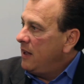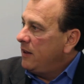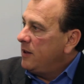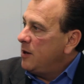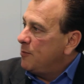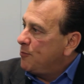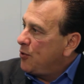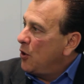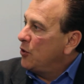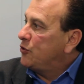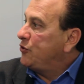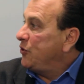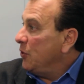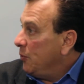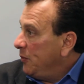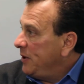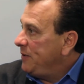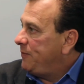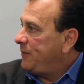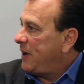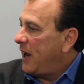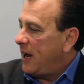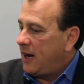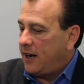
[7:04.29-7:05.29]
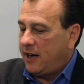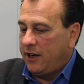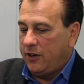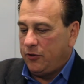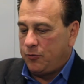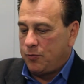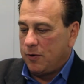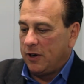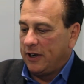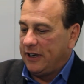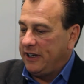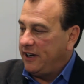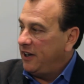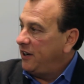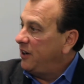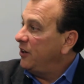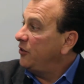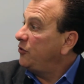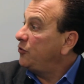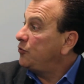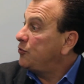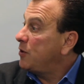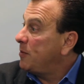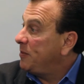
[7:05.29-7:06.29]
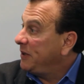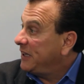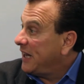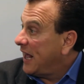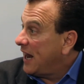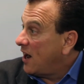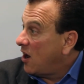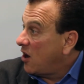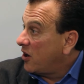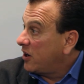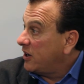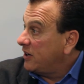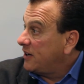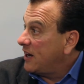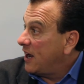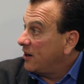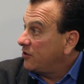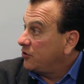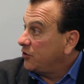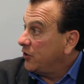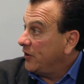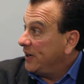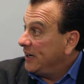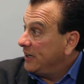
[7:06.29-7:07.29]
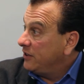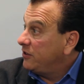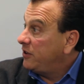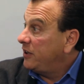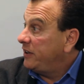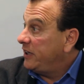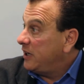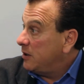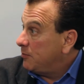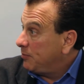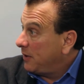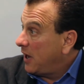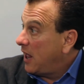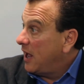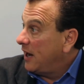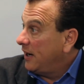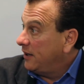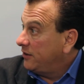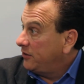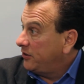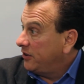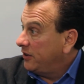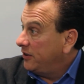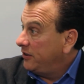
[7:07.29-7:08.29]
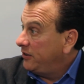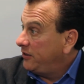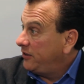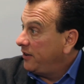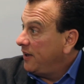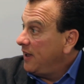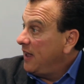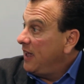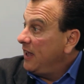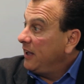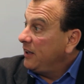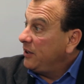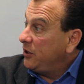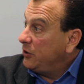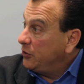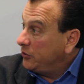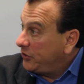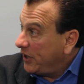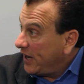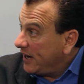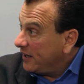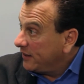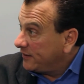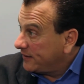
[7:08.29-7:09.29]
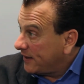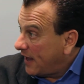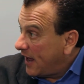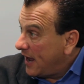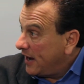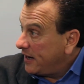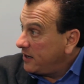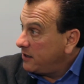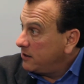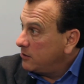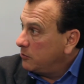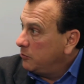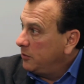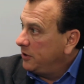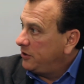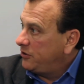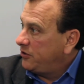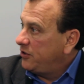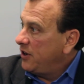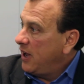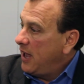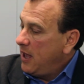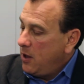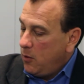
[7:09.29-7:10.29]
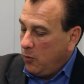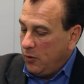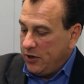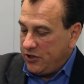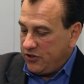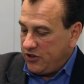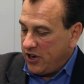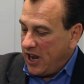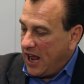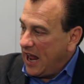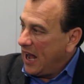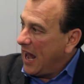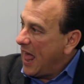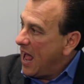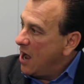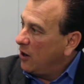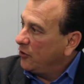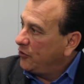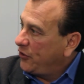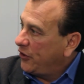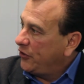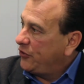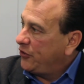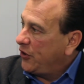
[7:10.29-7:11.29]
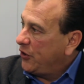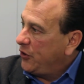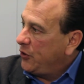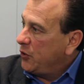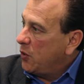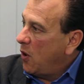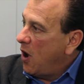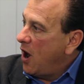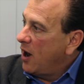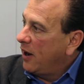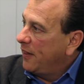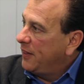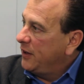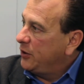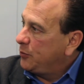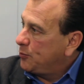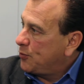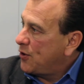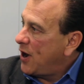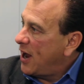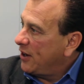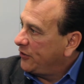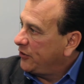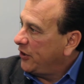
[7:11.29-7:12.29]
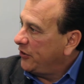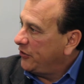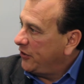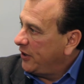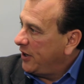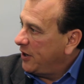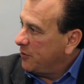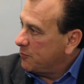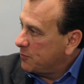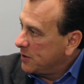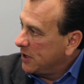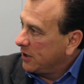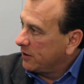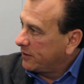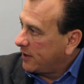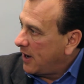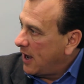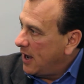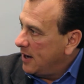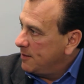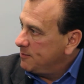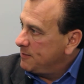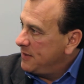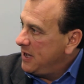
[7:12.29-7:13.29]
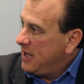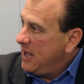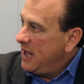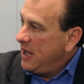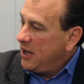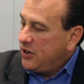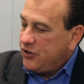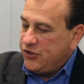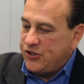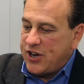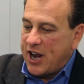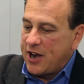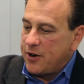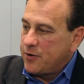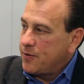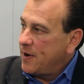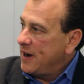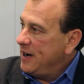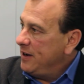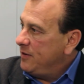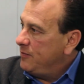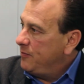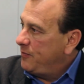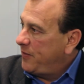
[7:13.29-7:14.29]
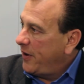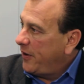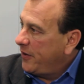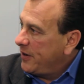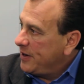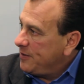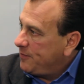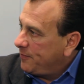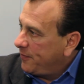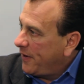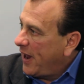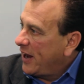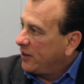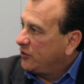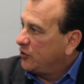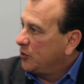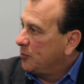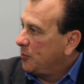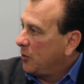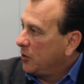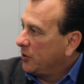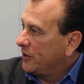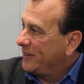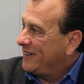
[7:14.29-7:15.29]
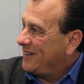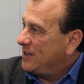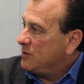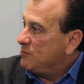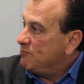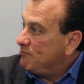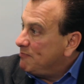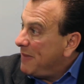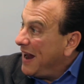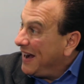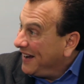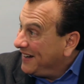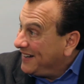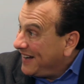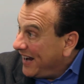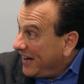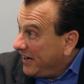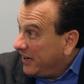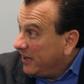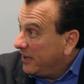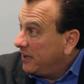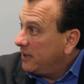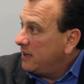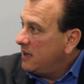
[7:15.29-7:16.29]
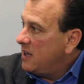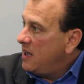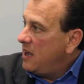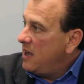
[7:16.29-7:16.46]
The approach that we've taken is really to distribute that architecture into the appliances, use ASI, which, which allows us to do all of this processing in real time, generate very flexible metadata